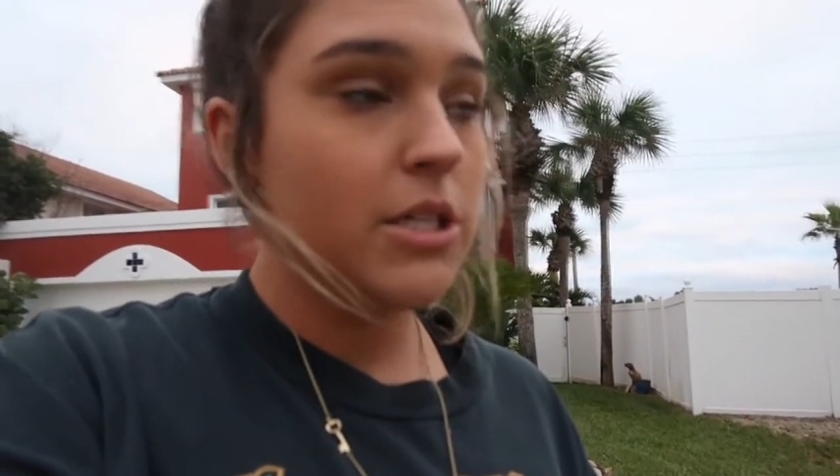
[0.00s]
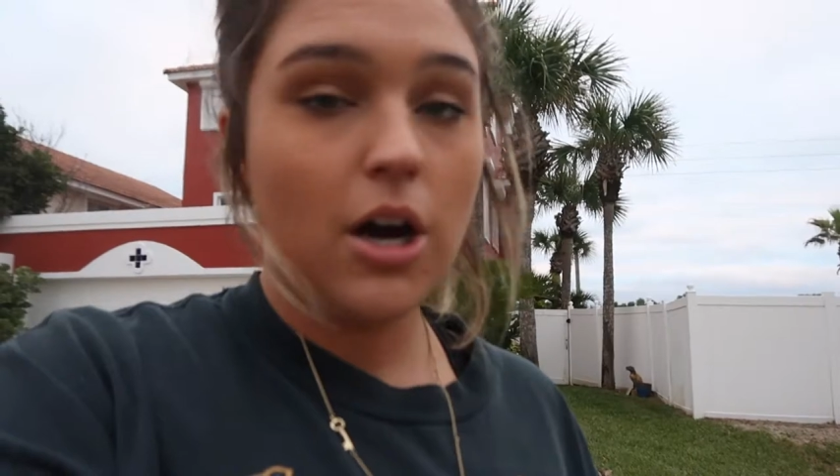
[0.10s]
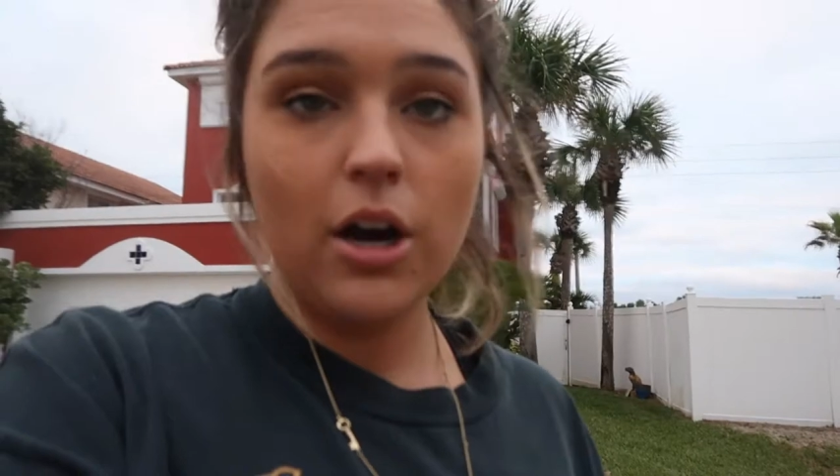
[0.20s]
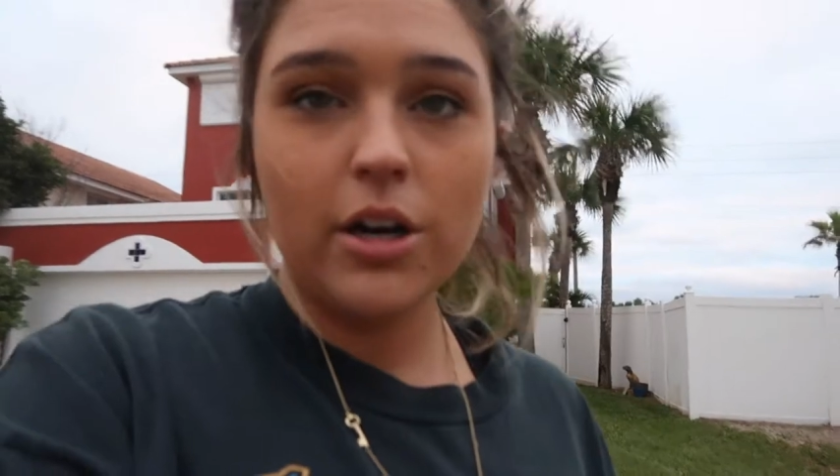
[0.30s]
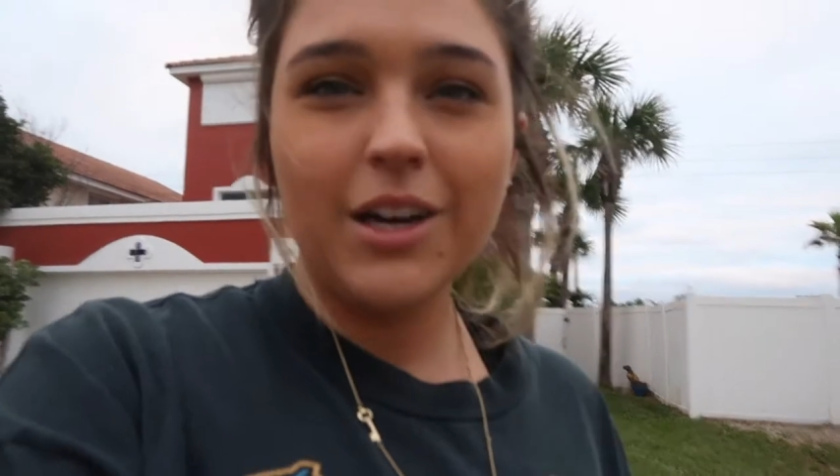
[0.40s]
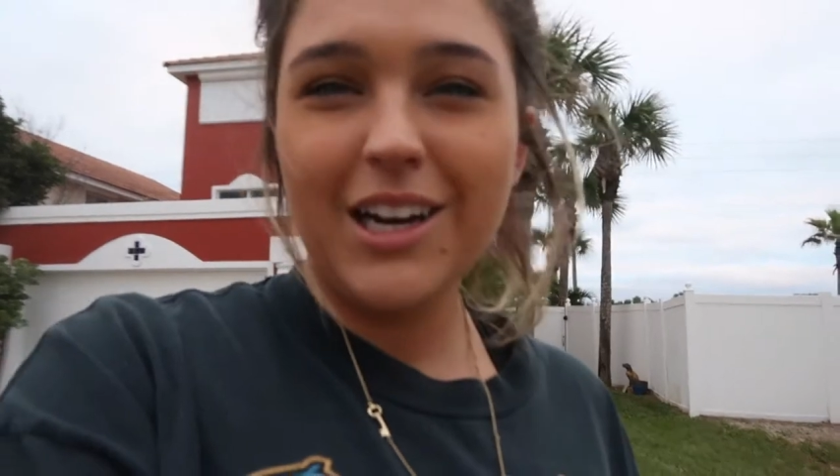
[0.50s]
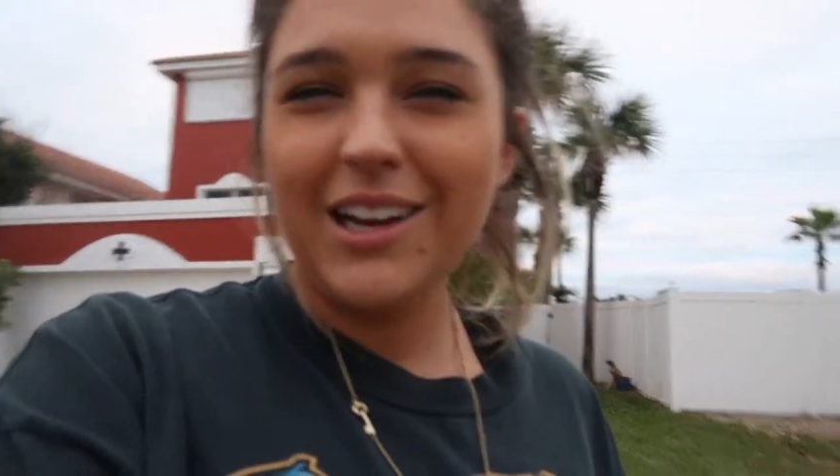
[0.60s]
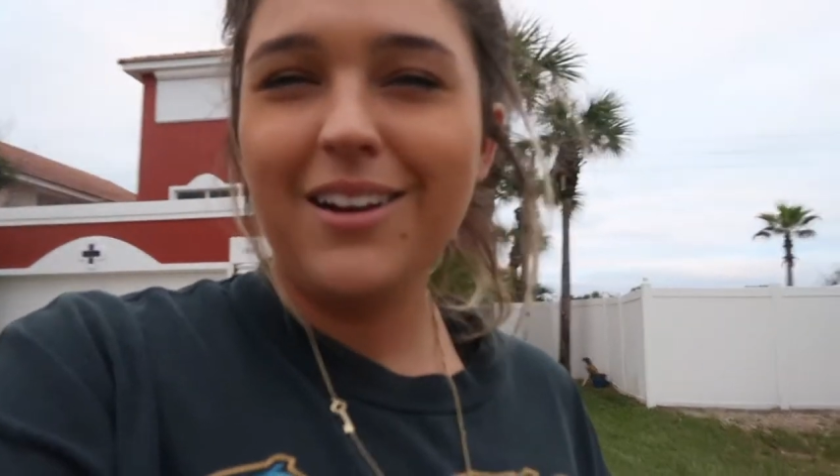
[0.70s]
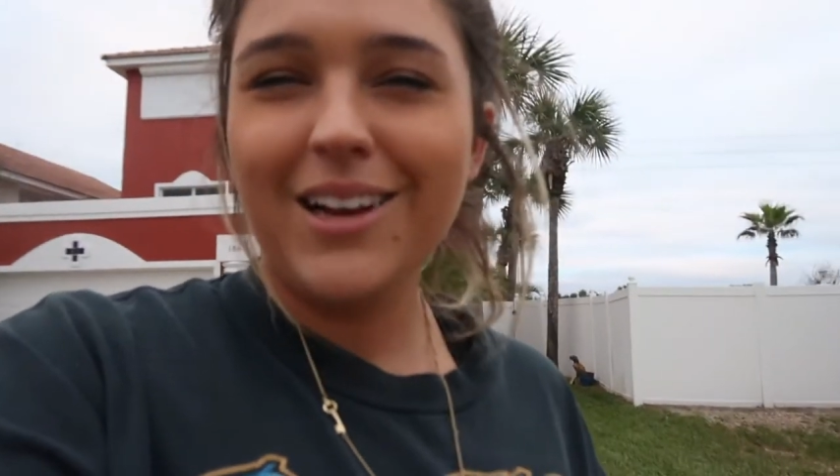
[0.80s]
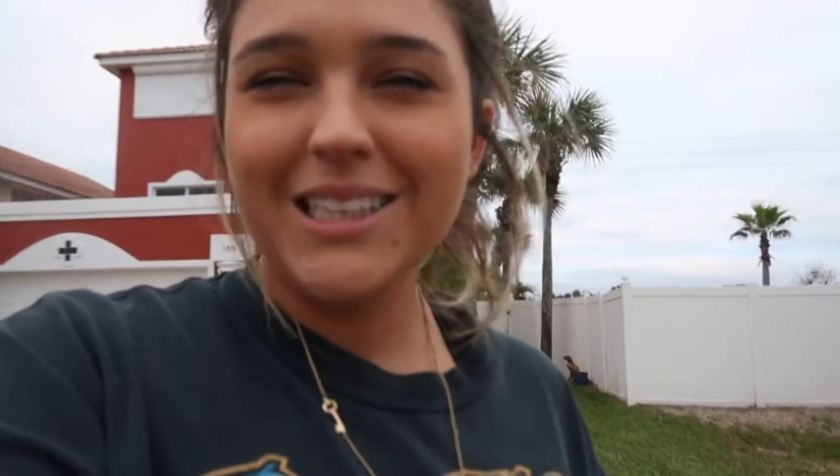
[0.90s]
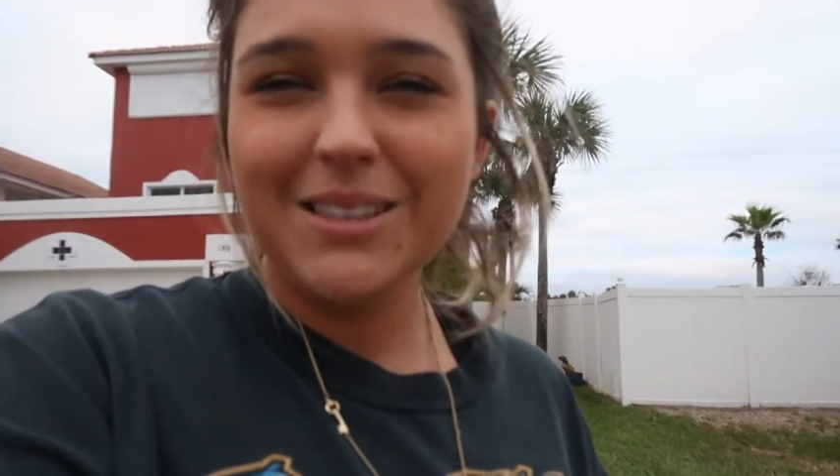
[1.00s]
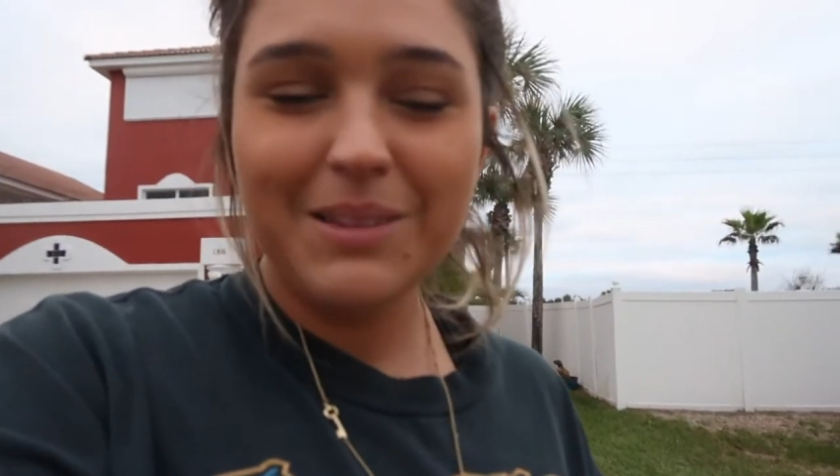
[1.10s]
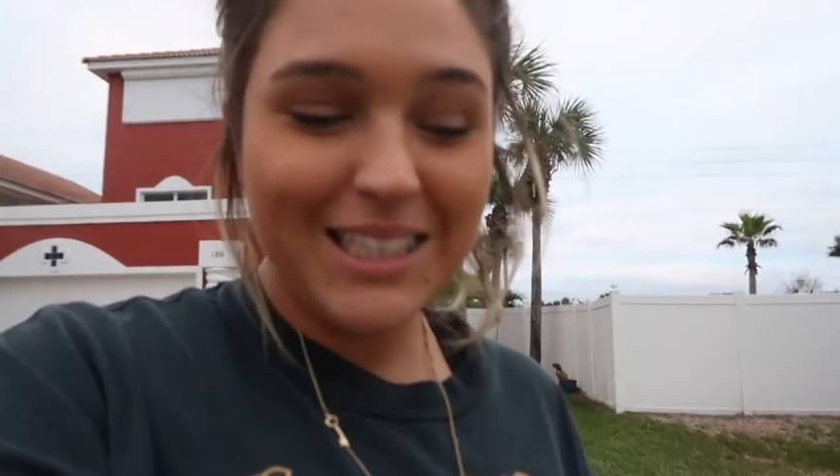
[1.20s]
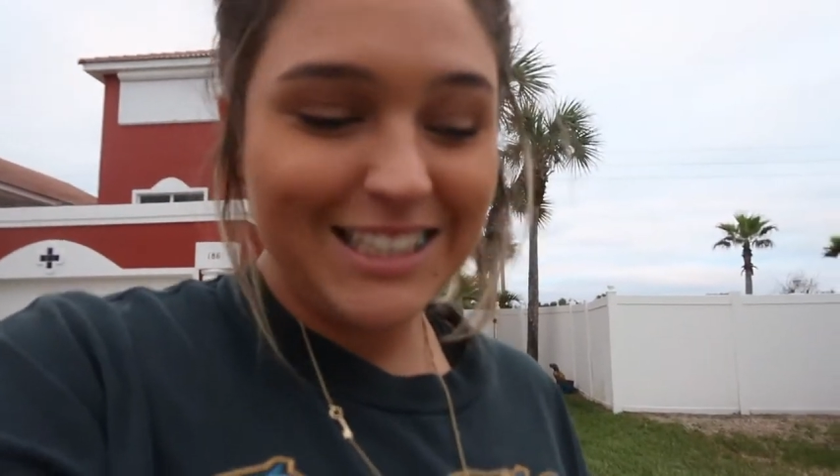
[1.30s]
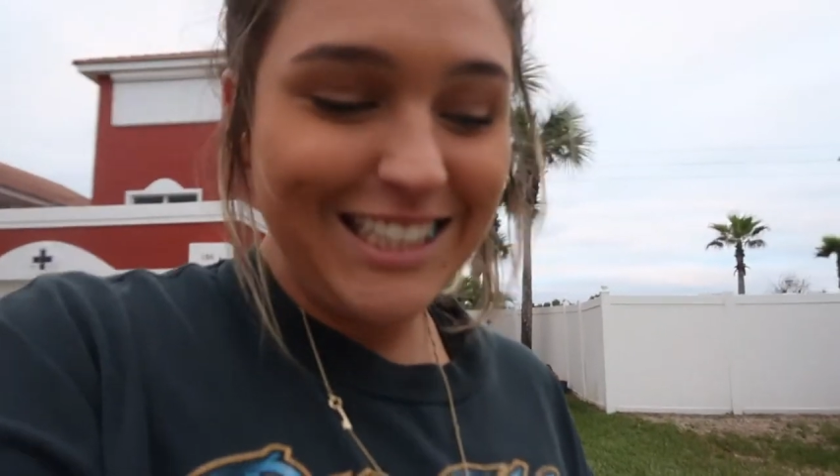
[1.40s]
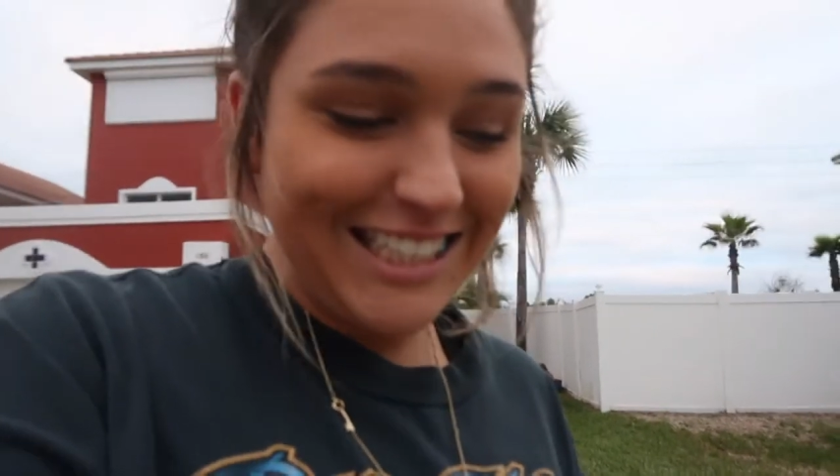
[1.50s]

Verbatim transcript: dog are gonna go get something to